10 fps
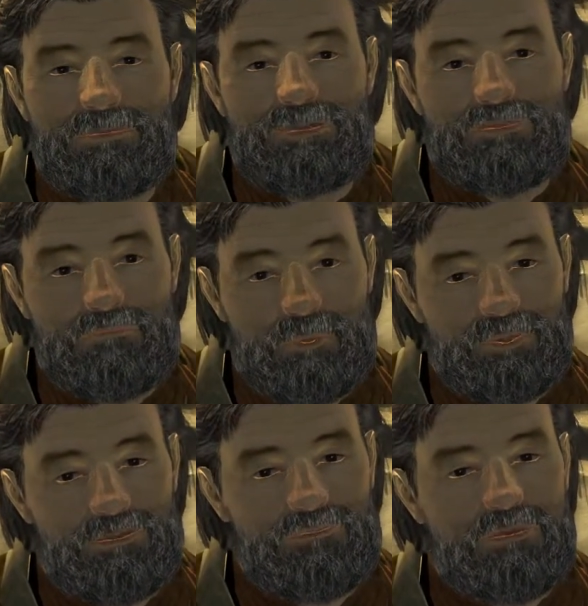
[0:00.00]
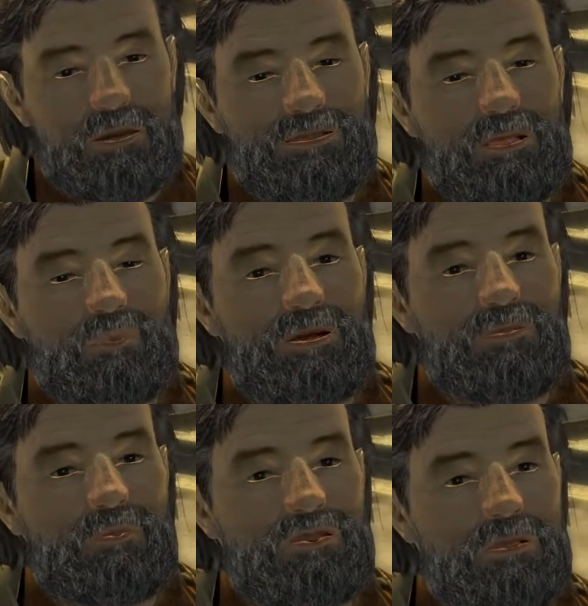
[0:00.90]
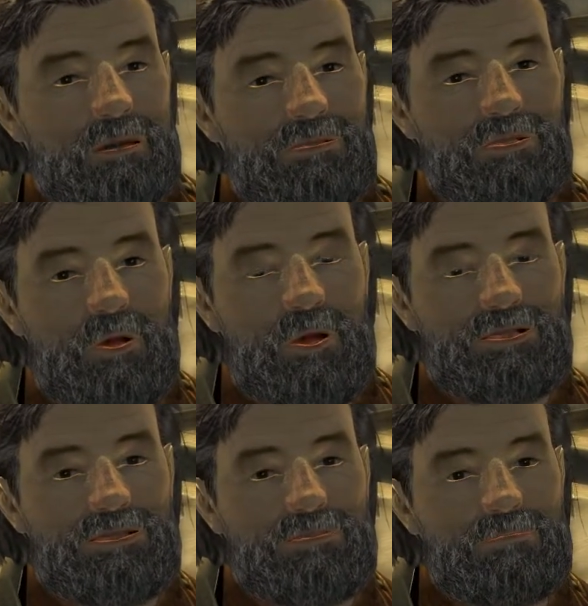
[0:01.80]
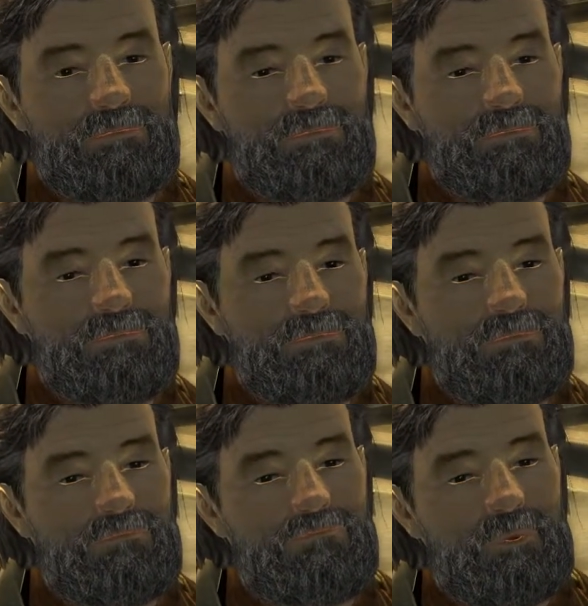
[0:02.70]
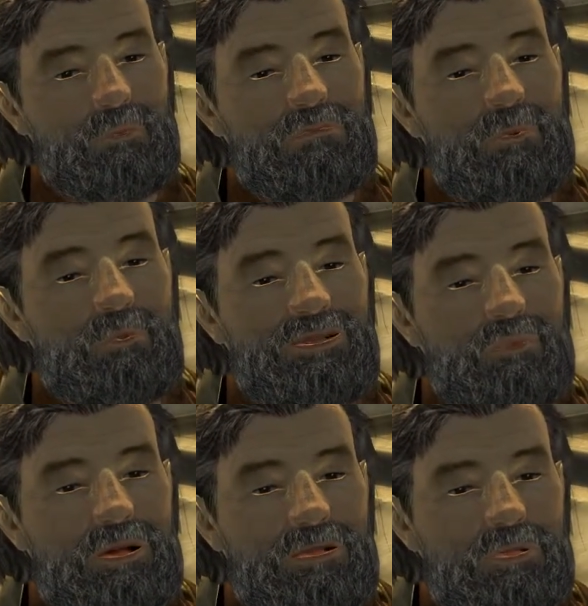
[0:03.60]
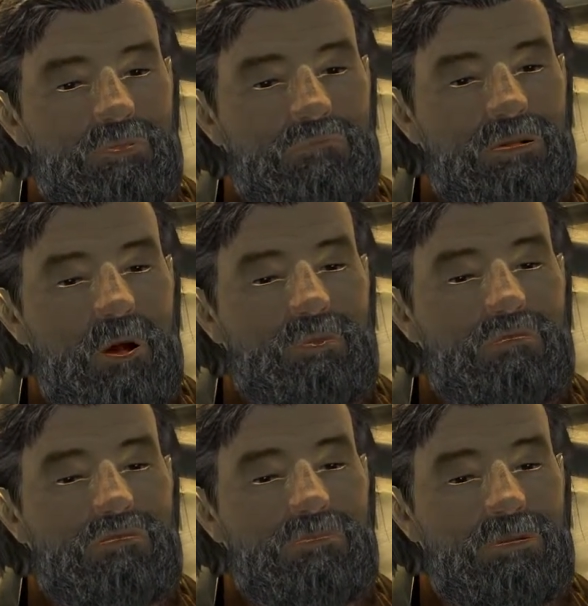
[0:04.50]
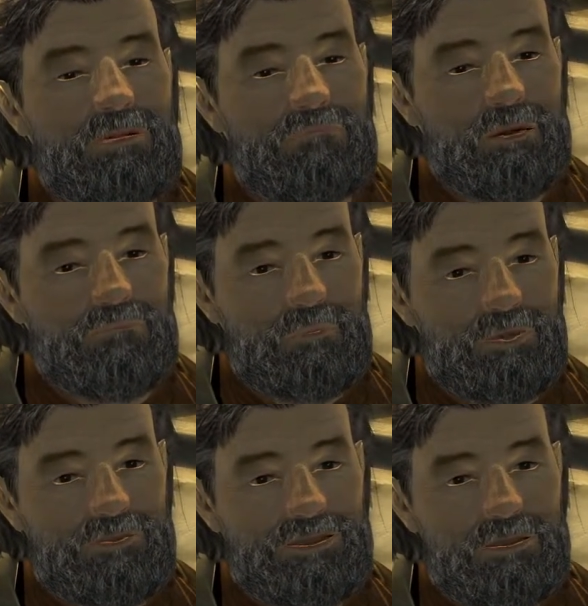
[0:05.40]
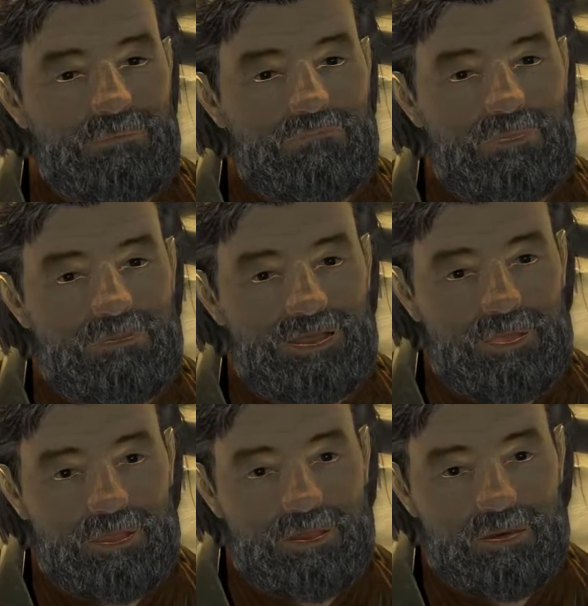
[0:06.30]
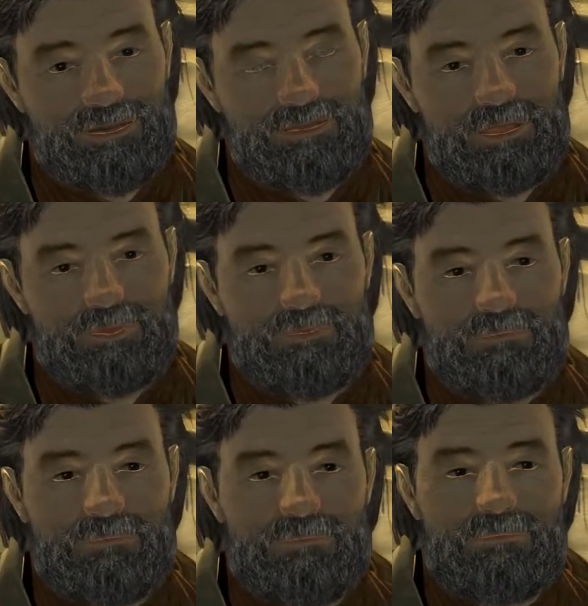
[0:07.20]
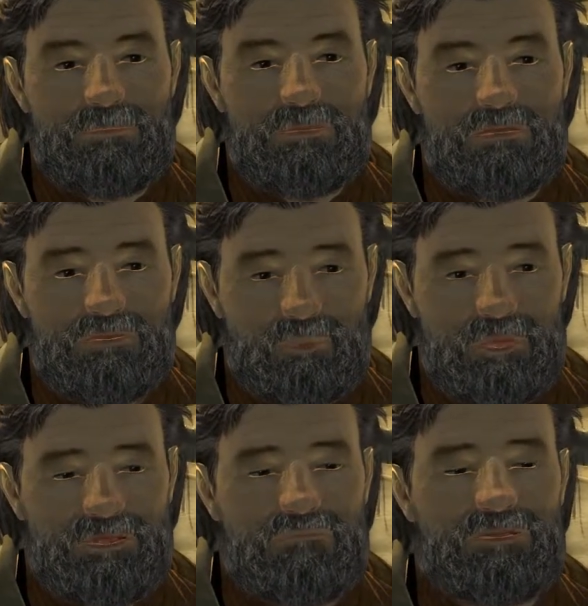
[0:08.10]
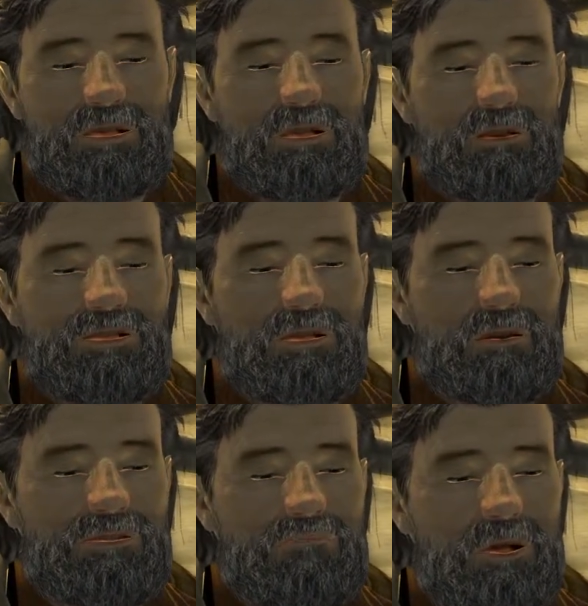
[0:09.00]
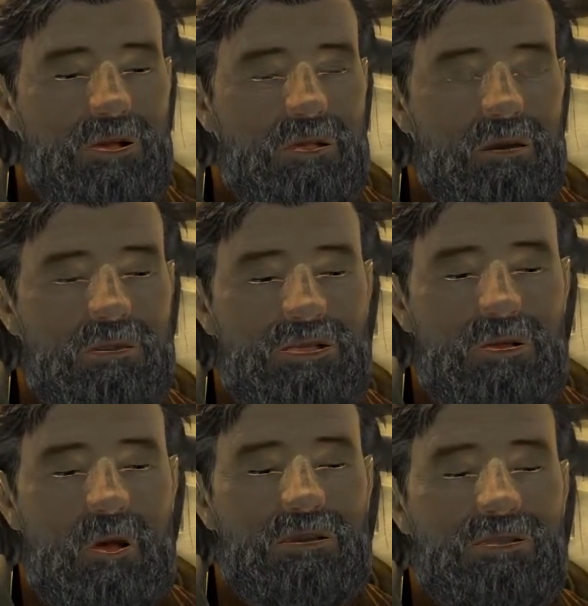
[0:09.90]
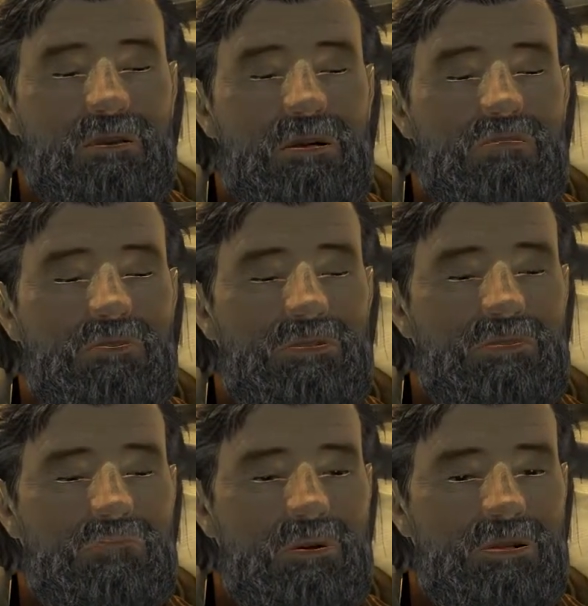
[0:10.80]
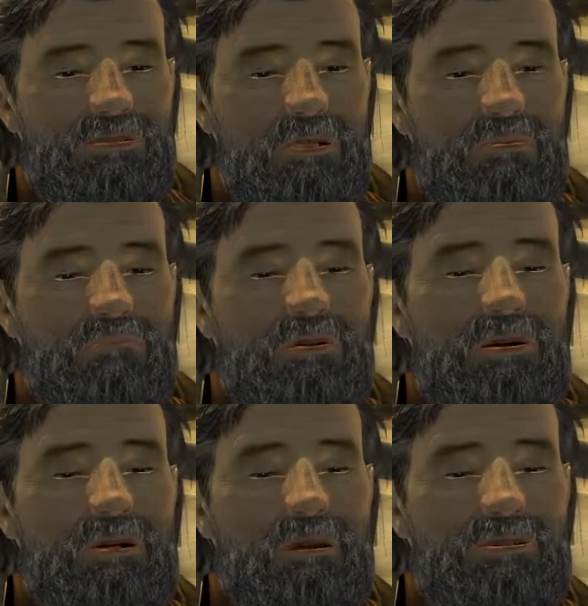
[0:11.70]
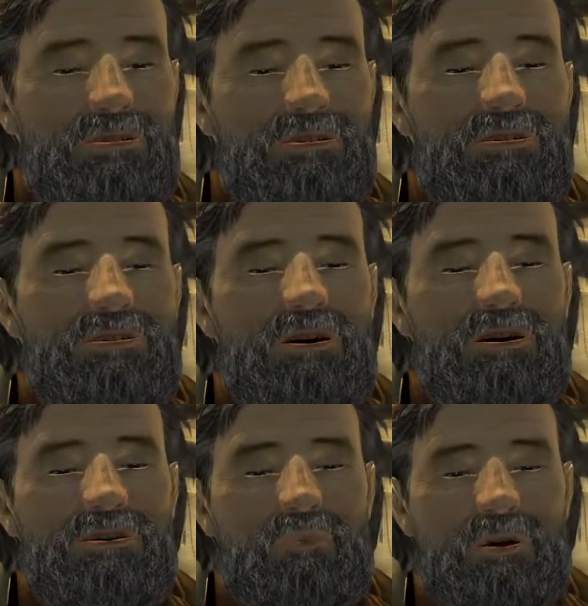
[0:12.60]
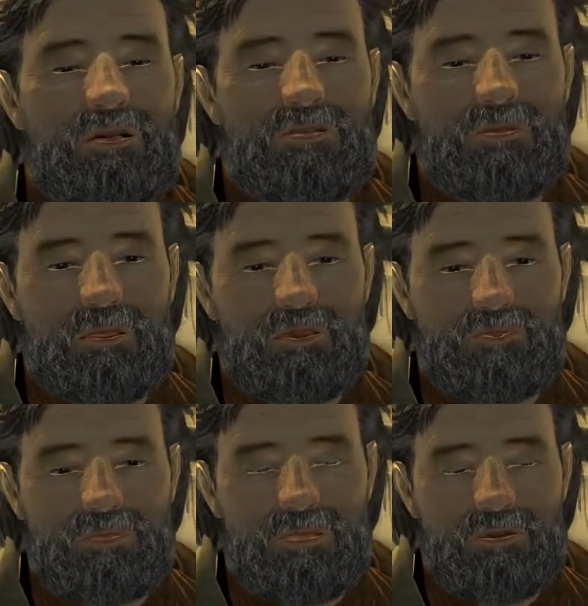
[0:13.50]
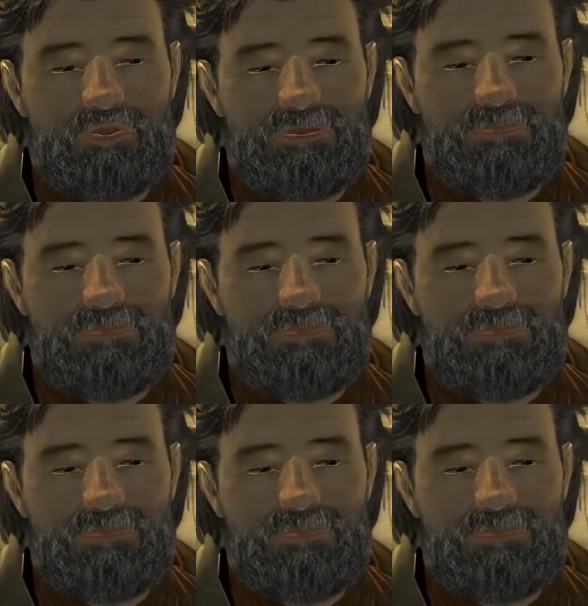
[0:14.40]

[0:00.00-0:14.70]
Suppose it depends on what you think's good. Most folks want to hear about Hoover Dam and Boulder City, but it's a long story. If you want some tall tales about hunting down slavers or busting up gangs, talk to one of the younger rangers.